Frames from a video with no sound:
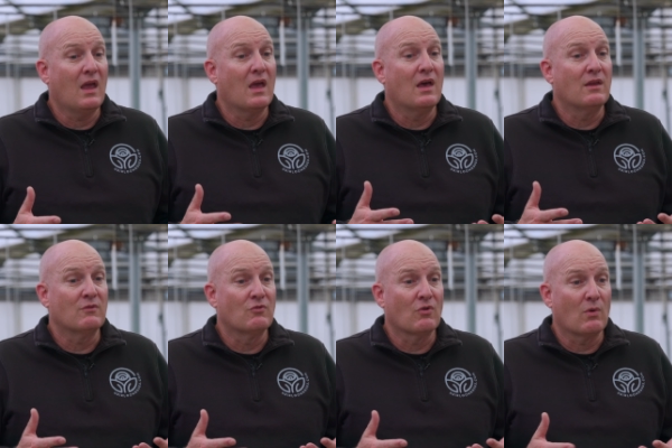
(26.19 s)

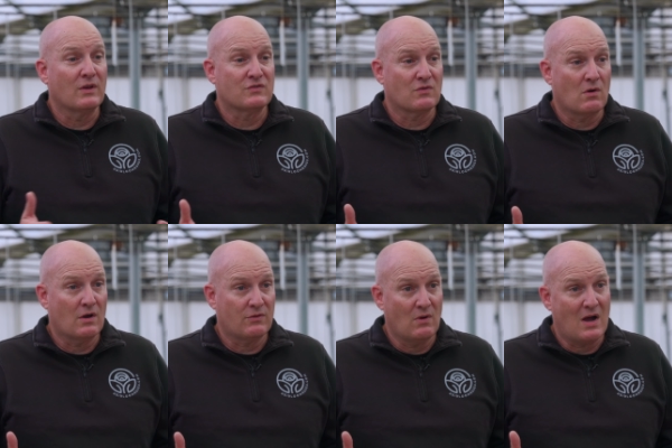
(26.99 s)
and growing
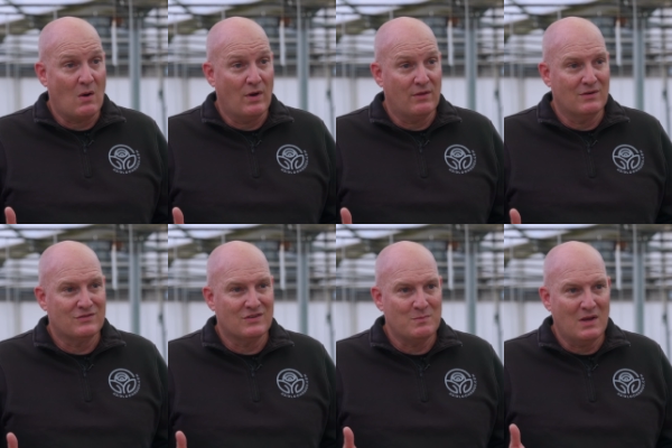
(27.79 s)
strong through hot weather
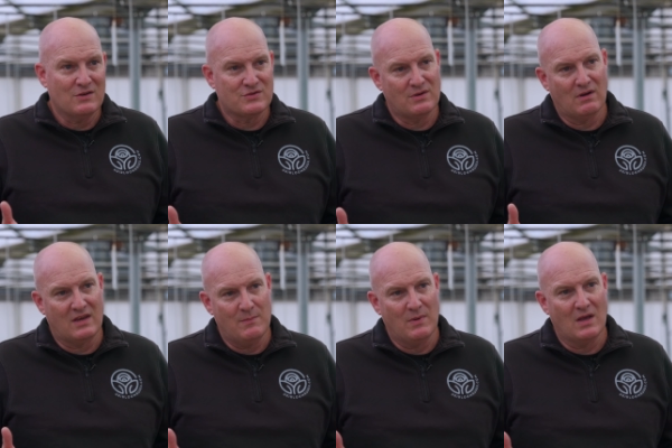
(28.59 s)
is just making sure you're
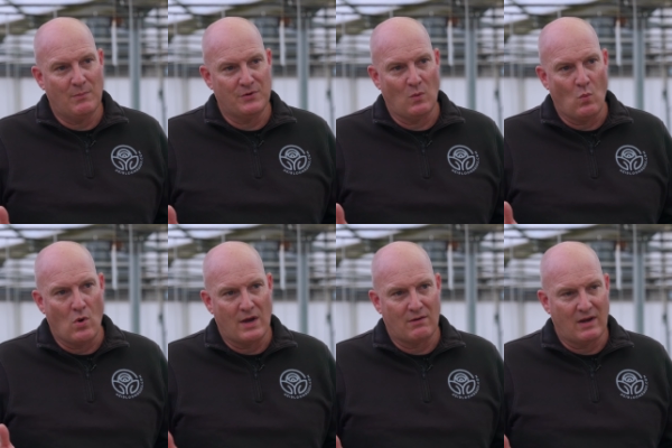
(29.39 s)
keeping up on your
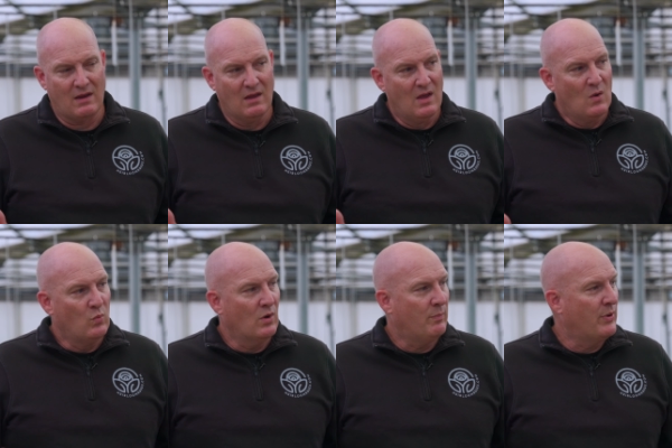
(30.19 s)
watering.
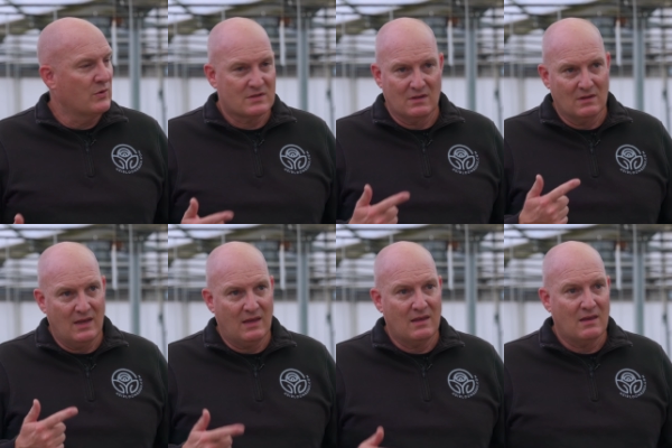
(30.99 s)
We'll post a
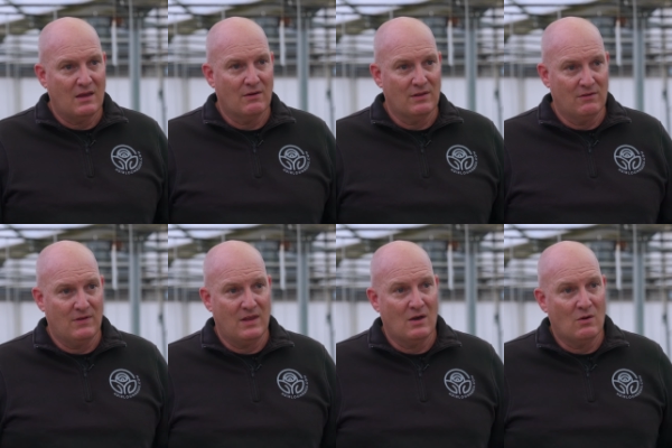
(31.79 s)
link here in the
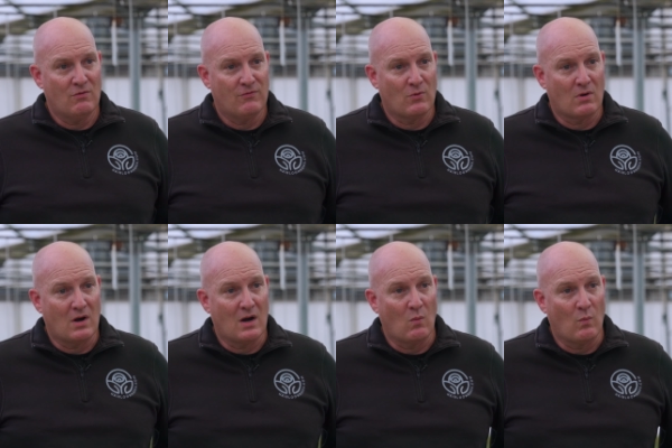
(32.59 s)
video for
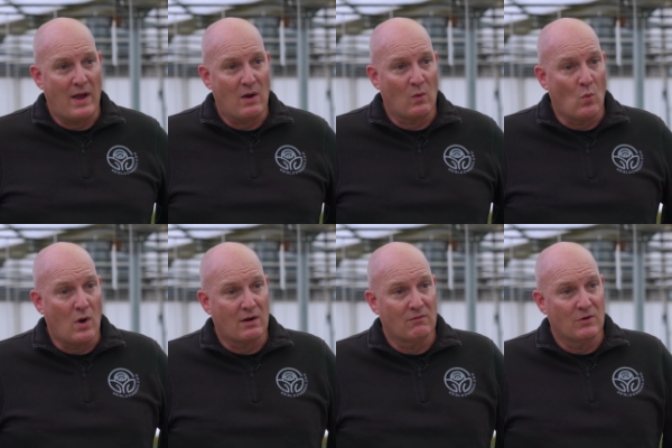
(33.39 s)
our how to
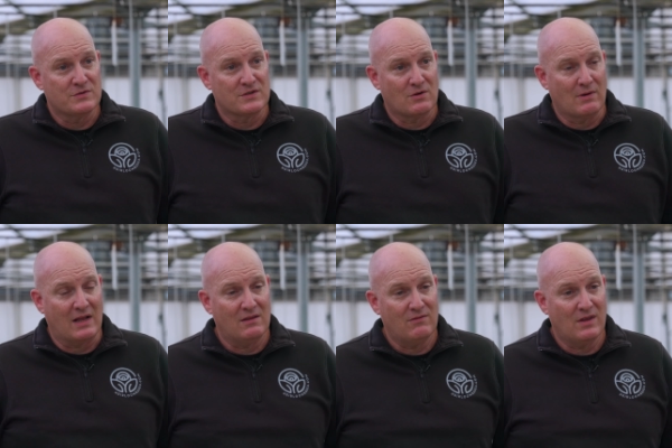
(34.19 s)
water roses
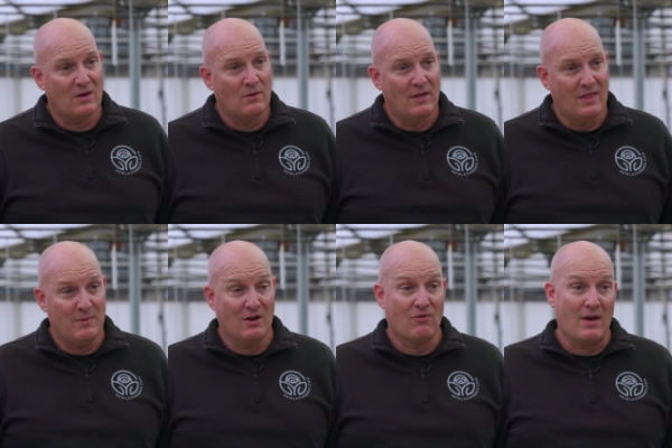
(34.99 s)
correctly video. That'd
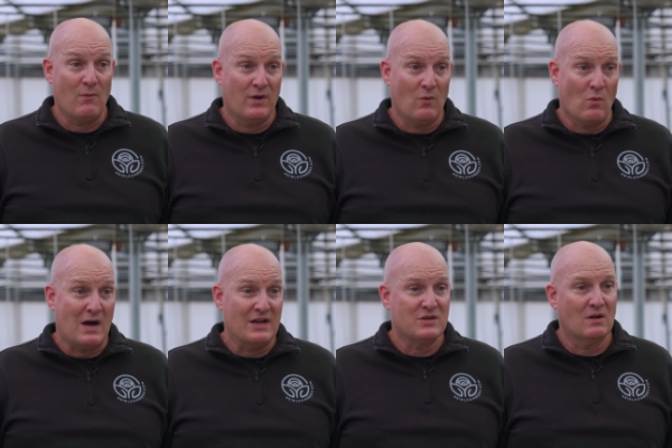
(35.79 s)
be a great one to
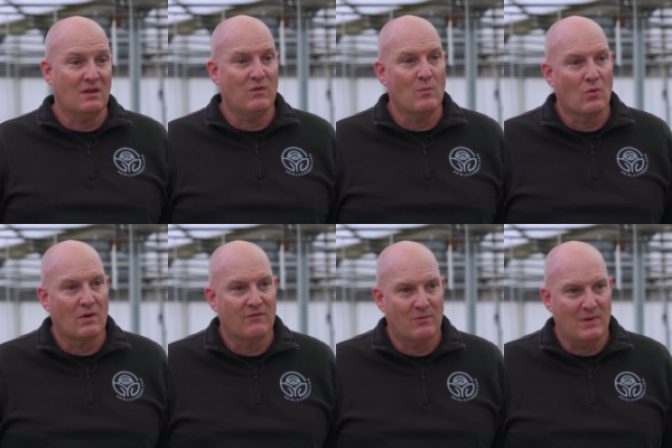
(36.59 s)
watch. It'll give you
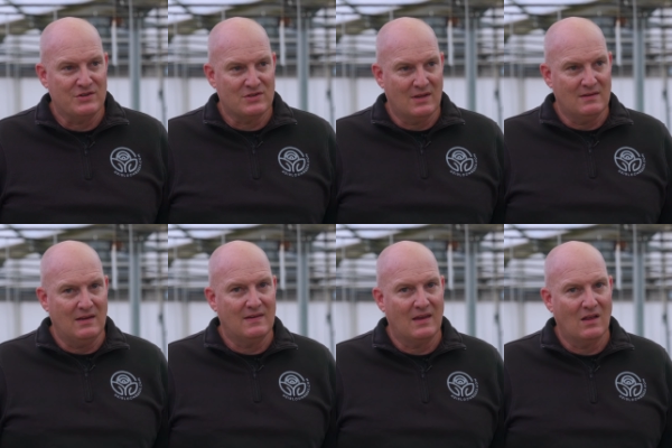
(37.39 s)
more information and
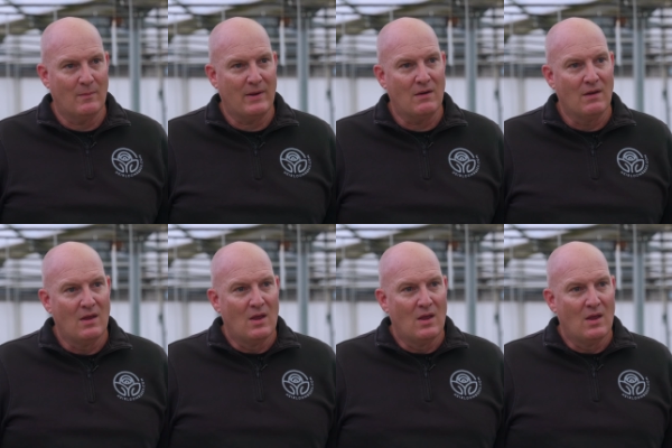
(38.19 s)
detail about